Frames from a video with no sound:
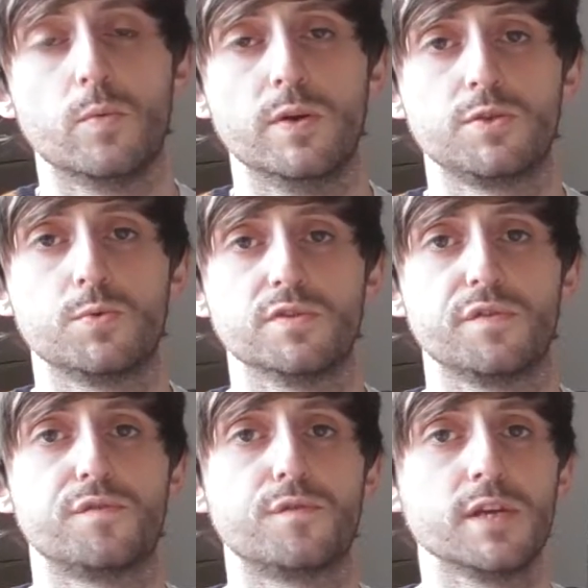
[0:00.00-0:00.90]
which was a
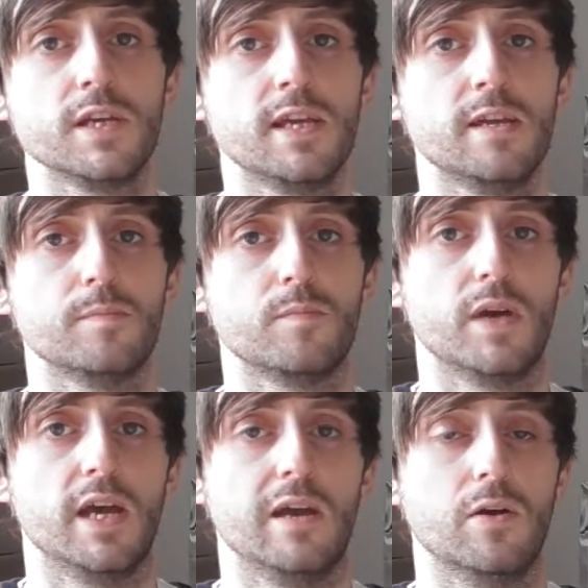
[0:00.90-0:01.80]
free game
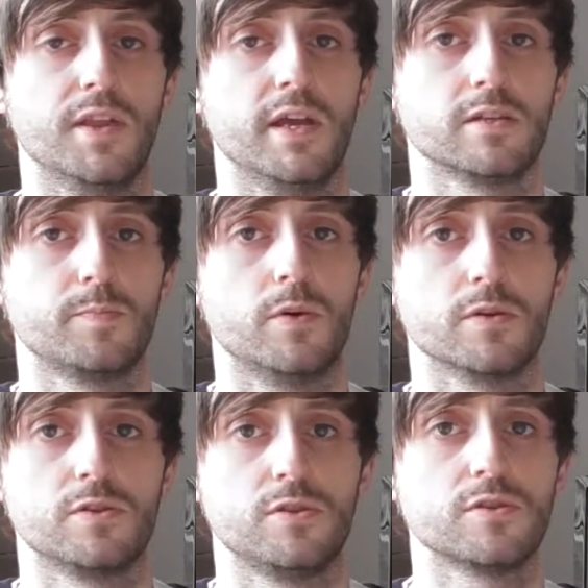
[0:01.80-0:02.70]
on the
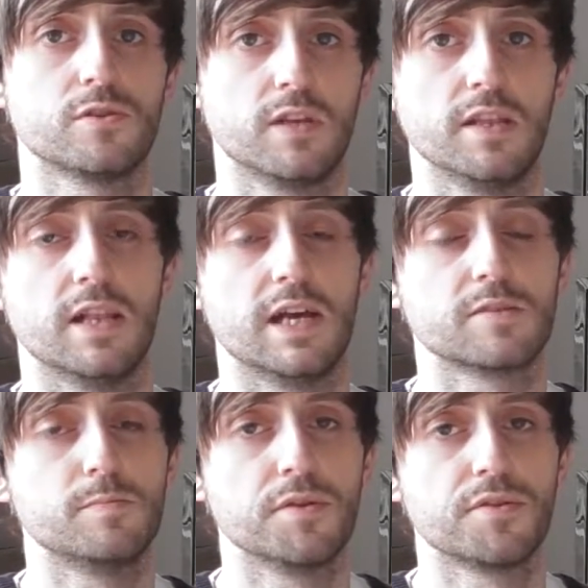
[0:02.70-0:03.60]
Xbox just in the
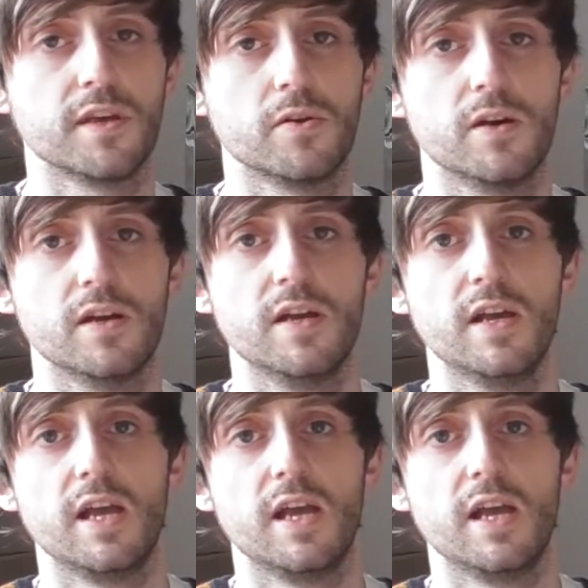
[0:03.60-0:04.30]
last month. I got it.